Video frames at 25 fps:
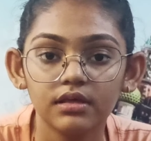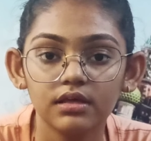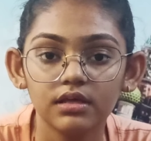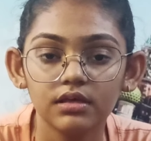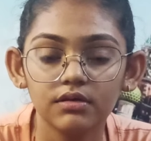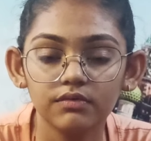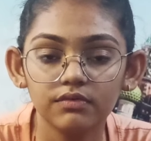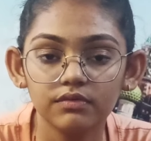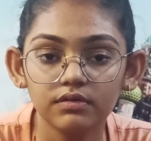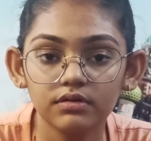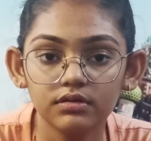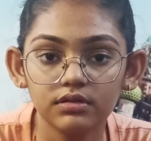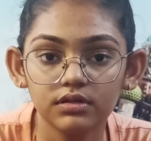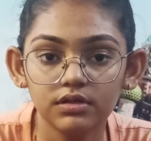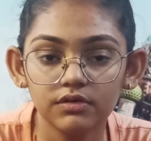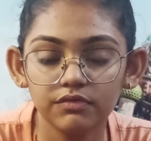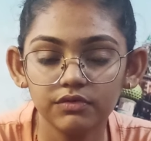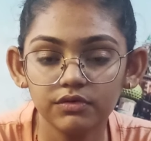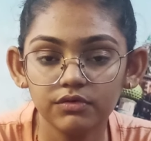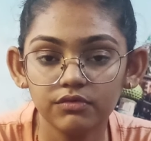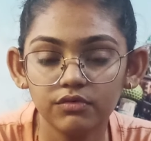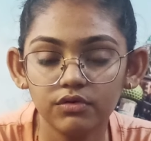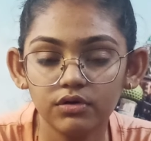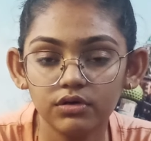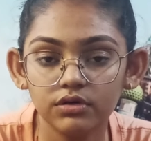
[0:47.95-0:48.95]
If
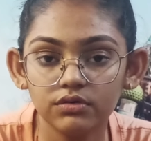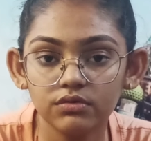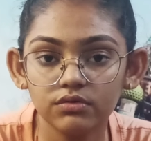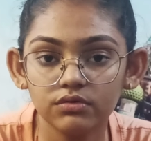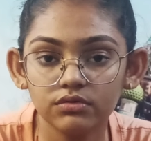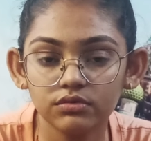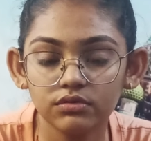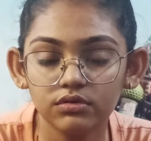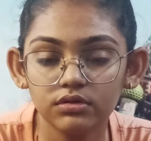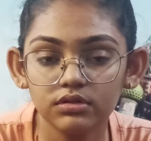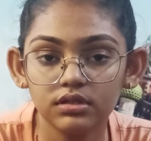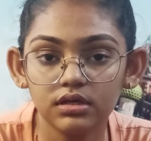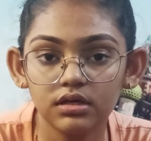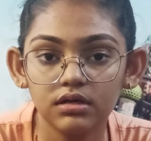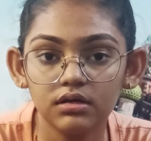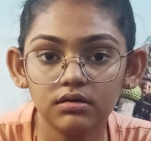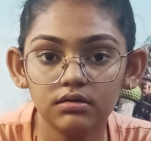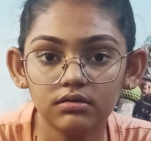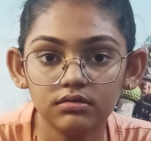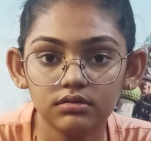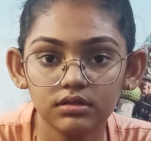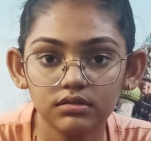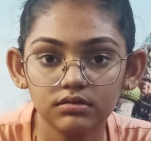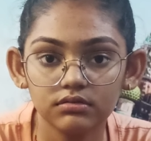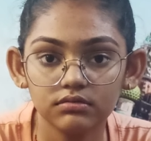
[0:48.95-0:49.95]
you want to know
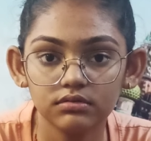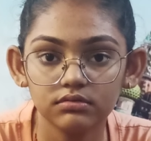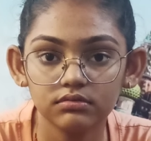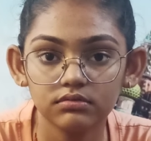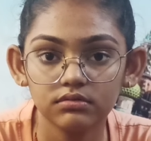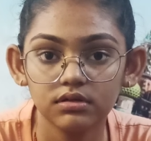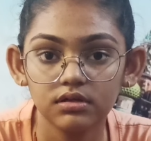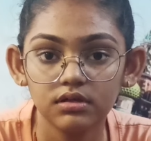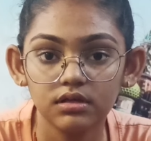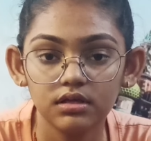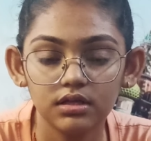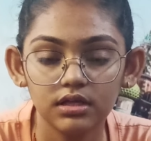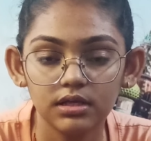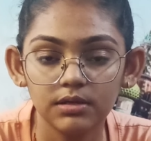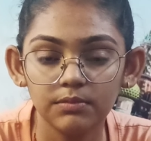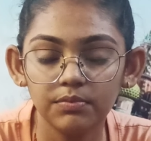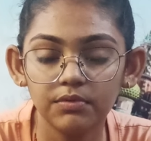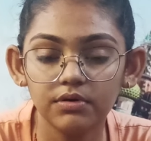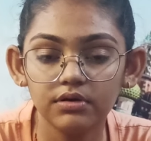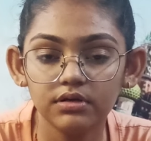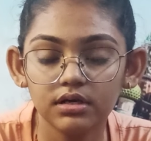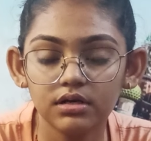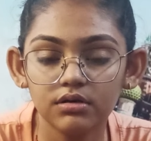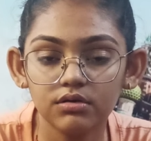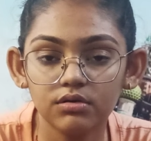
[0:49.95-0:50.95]
the
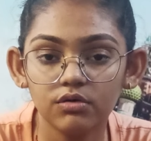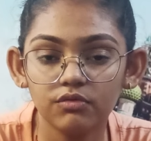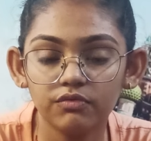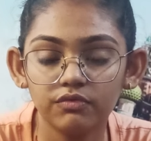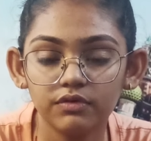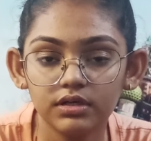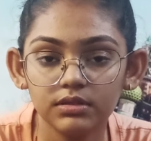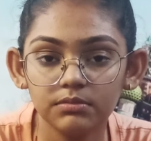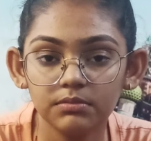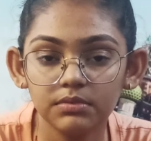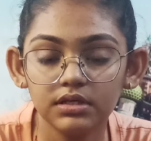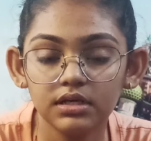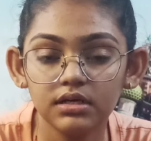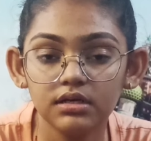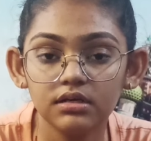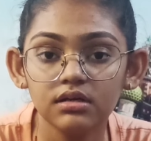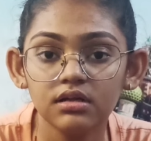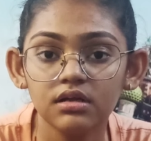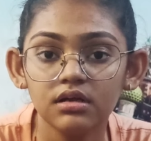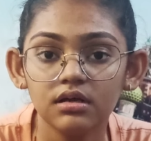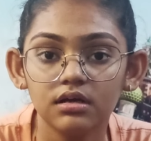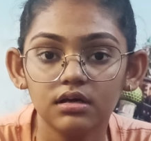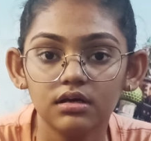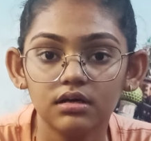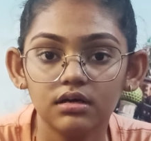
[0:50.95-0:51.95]
importance of 1
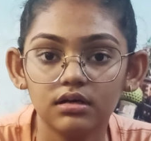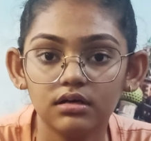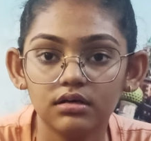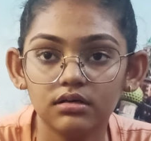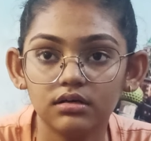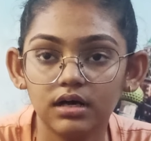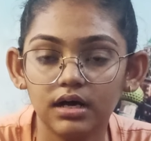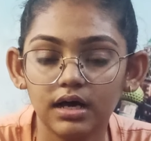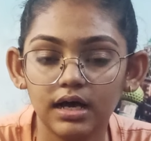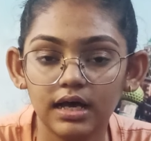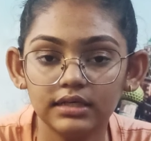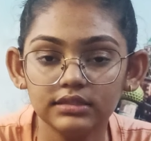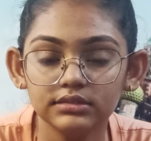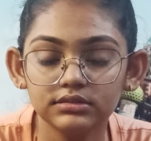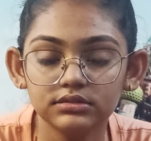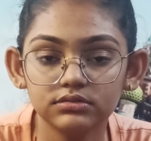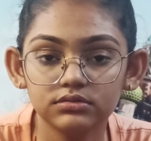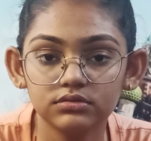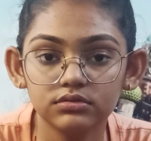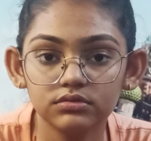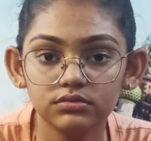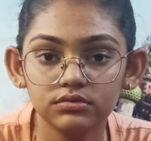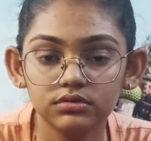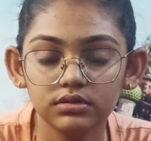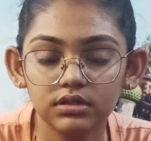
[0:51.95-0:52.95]
minute,
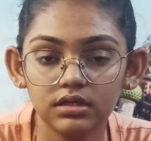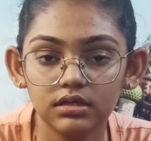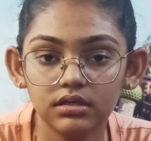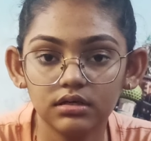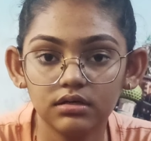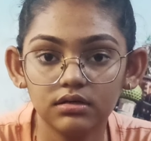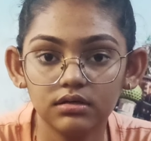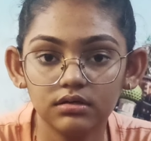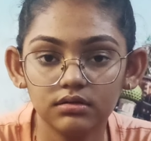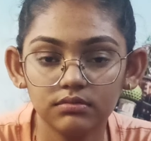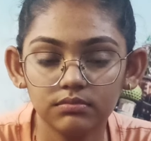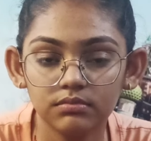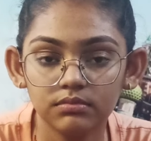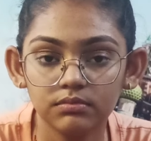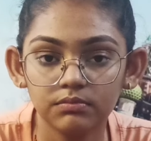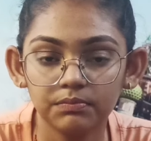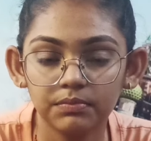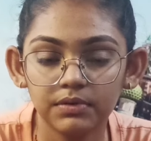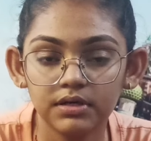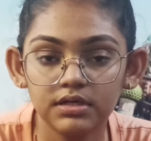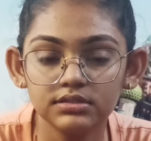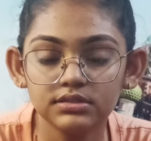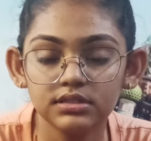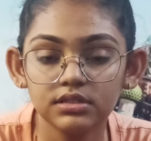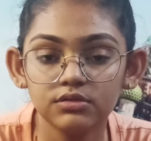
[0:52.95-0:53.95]
ask to the
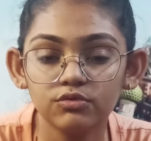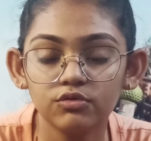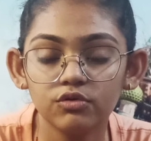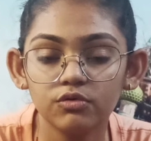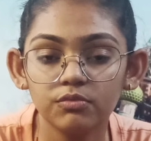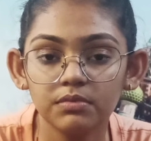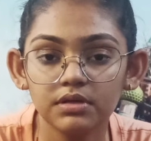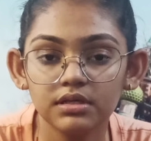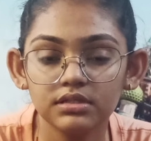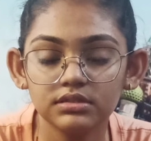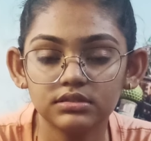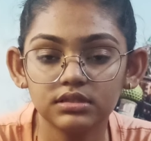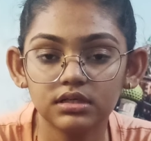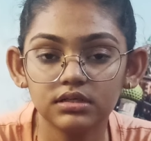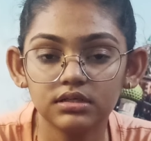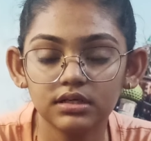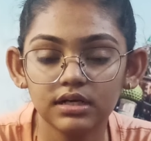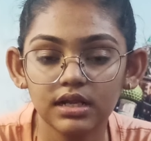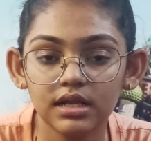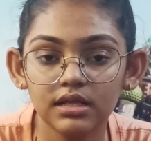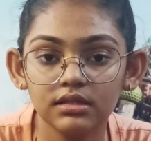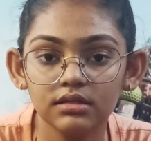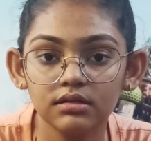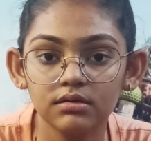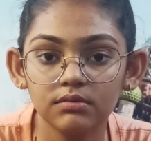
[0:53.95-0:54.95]
person who missed the
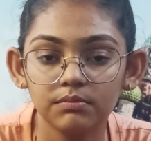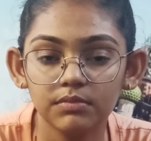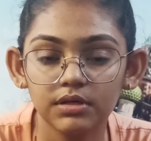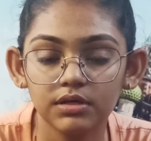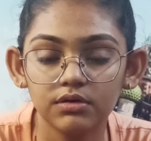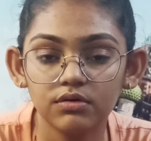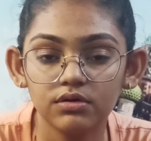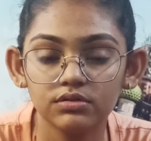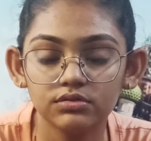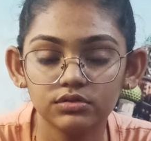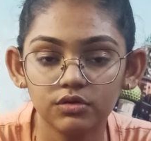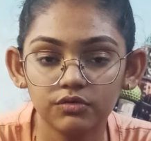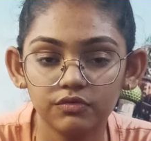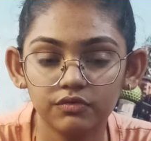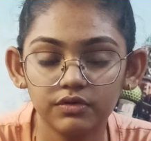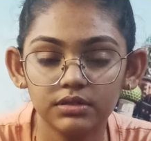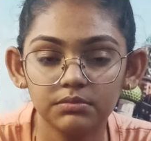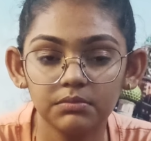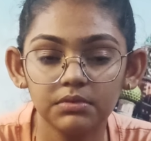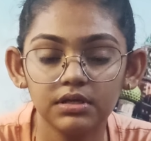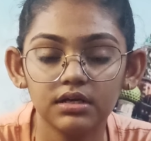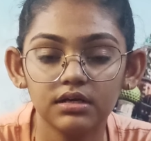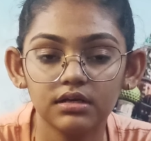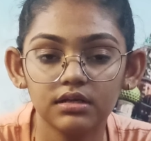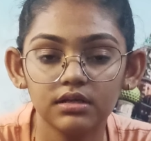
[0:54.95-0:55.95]
train because of
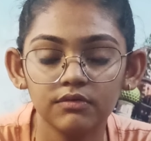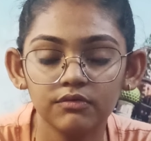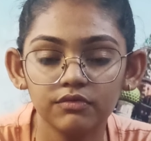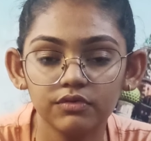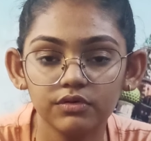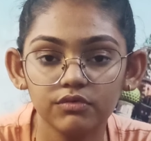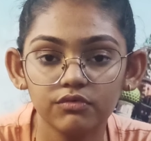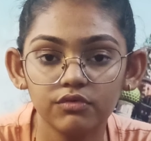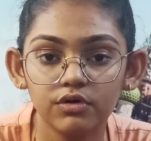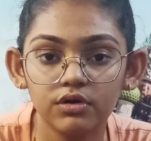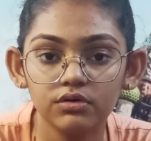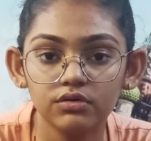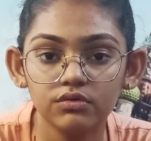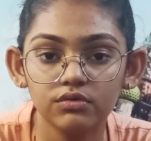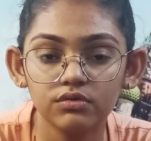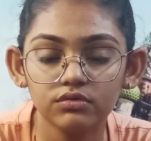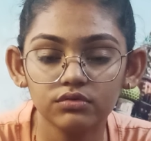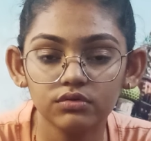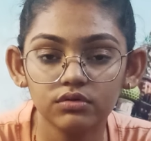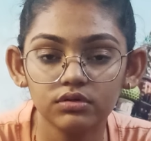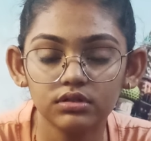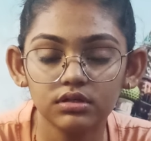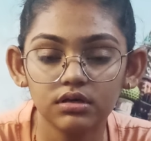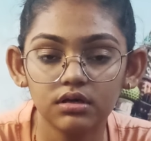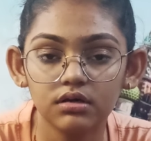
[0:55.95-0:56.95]
1 minute. If you want to
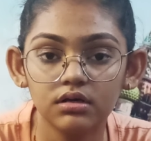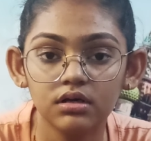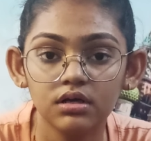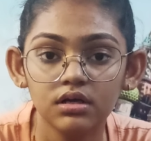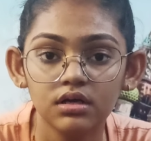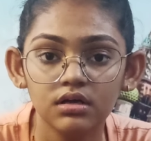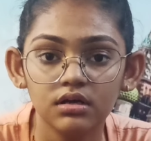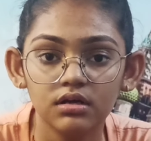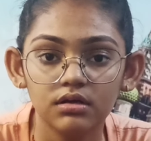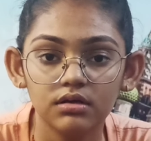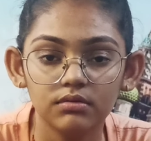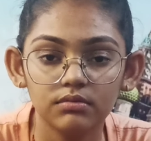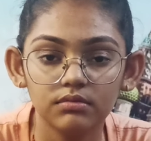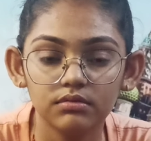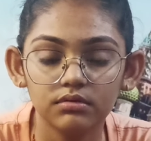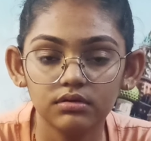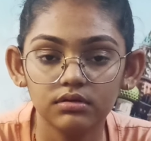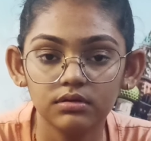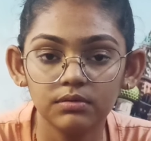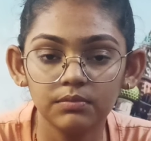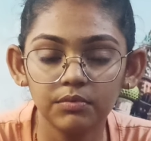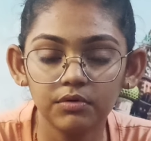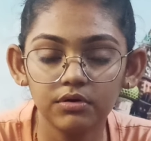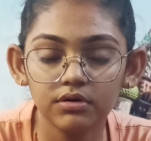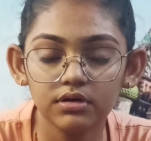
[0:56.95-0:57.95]
know
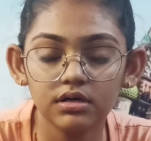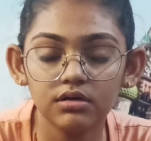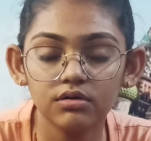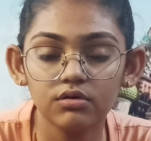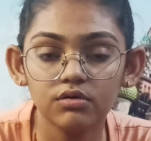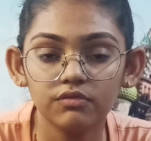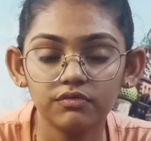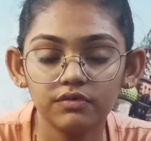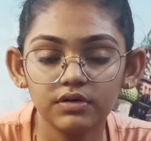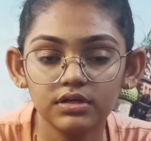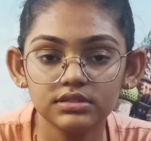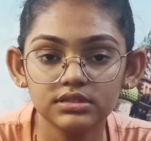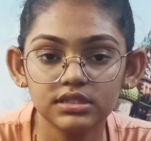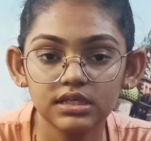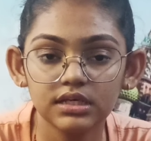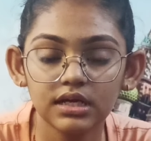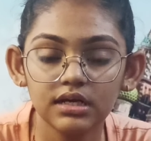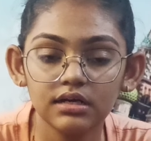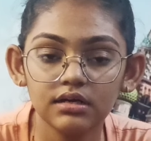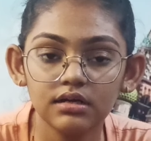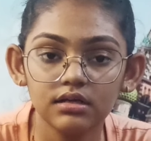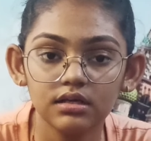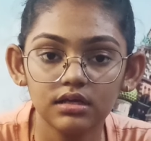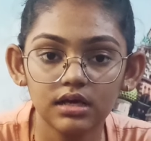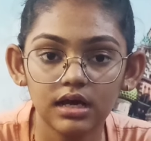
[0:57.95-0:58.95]
the important of 1
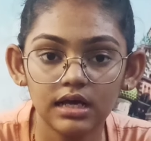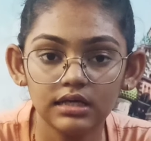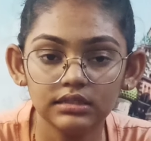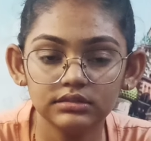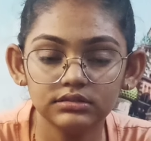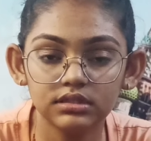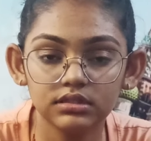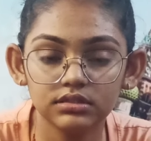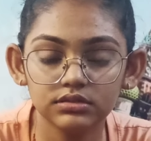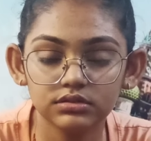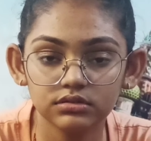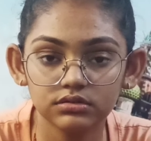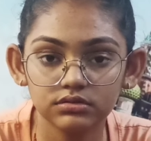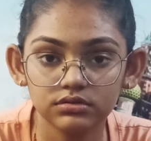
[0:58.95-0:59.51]
second, ask